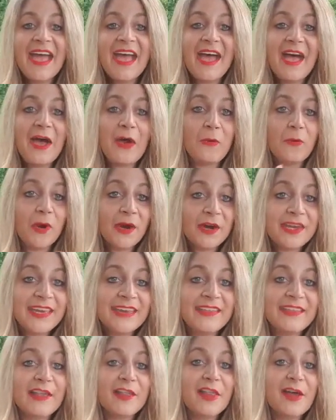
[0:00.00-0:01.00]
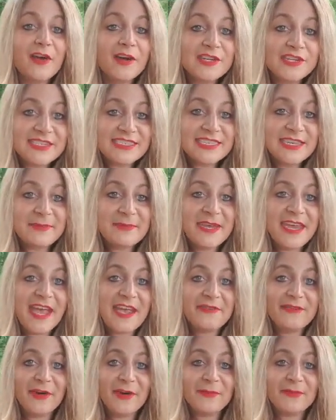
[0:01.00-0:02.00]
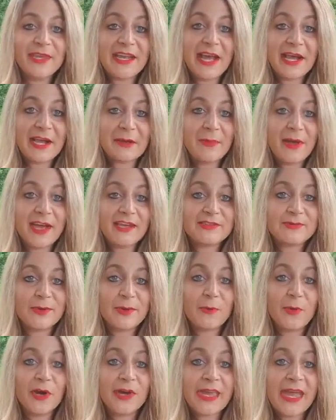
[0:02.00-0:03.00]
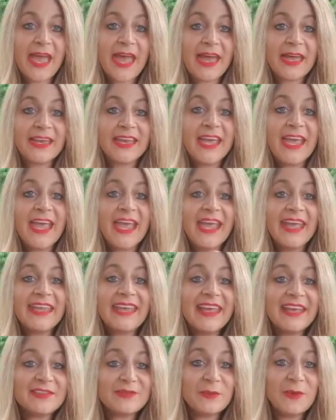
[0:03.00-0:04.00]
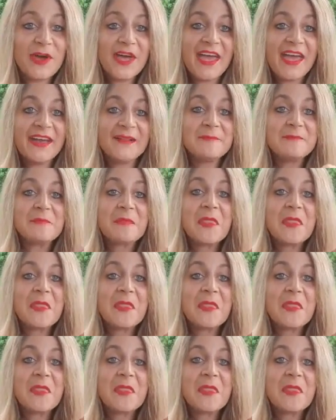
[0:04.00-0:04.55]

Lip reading: working at the largest CPA firm that I could possibly work at. And guess what?